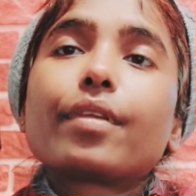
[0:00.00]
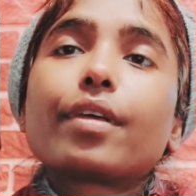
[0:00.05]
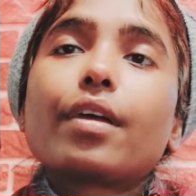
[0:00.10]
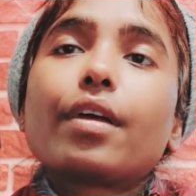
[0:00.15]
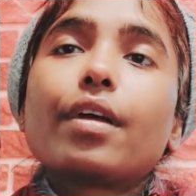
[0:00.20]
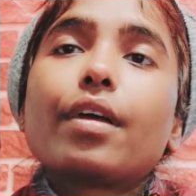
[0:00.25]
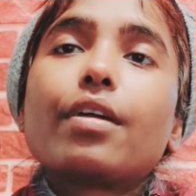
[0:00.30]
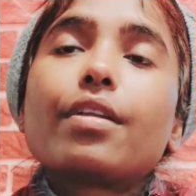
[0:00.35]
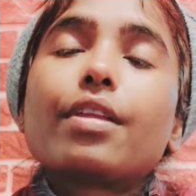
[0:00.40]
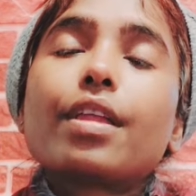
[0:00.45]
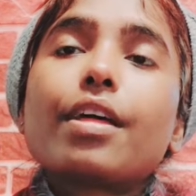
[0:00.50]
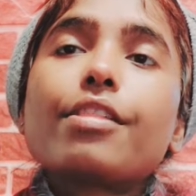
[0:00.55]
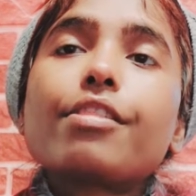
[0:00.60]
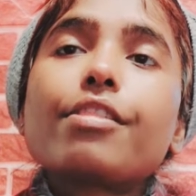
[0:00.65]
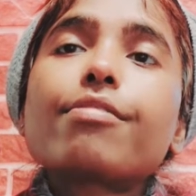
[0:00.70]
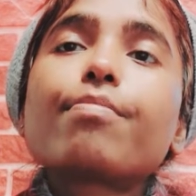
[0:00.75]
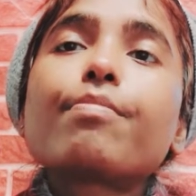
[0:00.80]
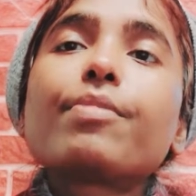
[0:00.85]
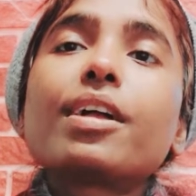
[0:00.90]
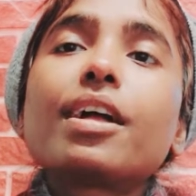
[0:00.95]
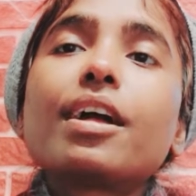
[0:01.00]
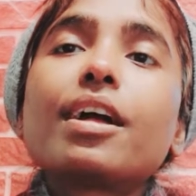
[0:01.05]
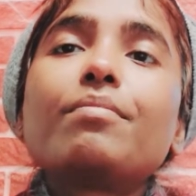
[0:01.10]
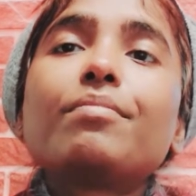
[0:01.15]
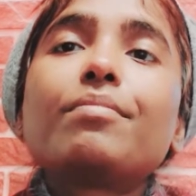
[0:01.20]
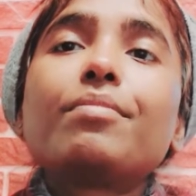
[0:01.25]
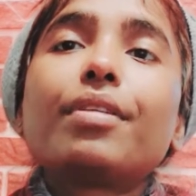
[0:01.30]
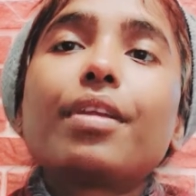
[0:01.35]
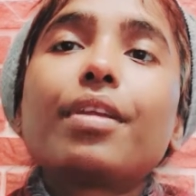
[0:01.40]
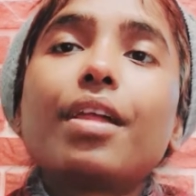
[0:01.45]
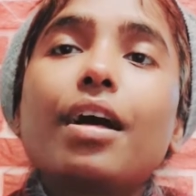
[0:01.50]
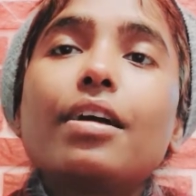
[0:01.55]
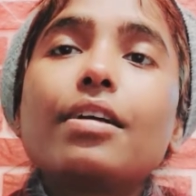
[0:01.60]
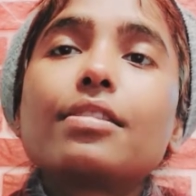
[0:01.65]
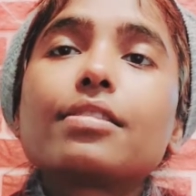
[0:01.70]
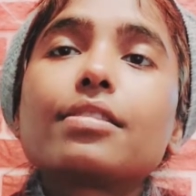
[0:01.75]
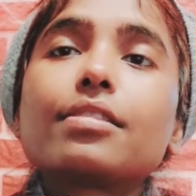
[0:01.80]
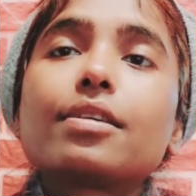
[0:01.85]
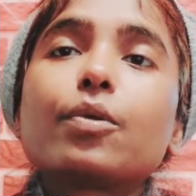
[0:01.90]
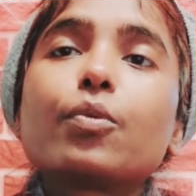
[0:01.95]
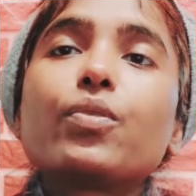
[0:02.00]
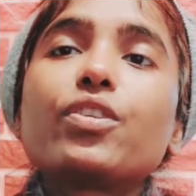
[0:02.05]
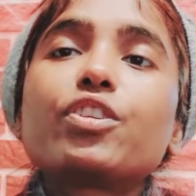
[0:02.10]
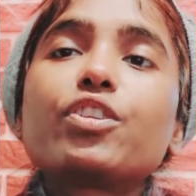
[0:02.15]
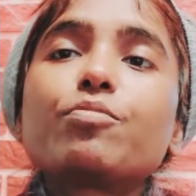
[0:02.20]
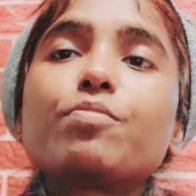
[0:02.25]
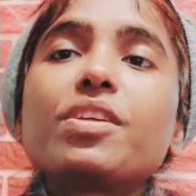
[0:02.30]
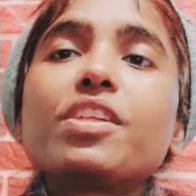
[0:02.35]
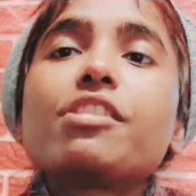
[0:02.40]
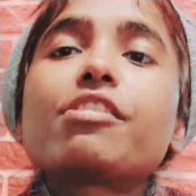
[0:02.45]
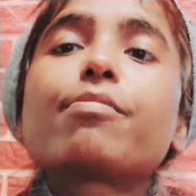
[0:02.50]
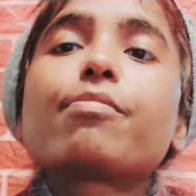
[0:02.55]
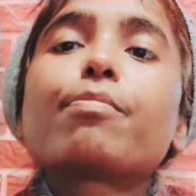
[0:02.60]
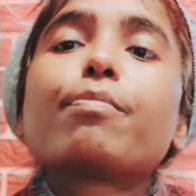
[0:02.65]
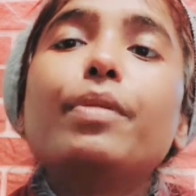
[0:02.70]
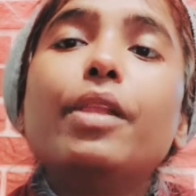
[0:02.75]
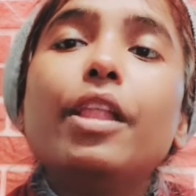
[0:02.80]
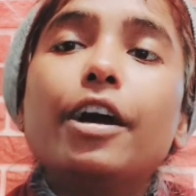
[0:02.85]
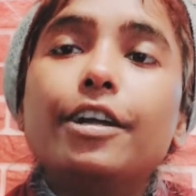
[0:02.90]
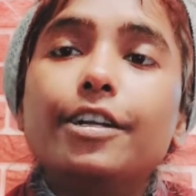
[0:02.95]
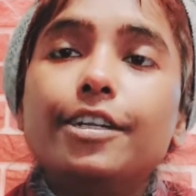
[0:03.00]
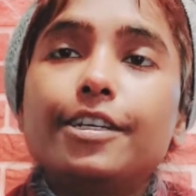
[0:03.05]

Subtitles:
Ras become rakt, which means blood.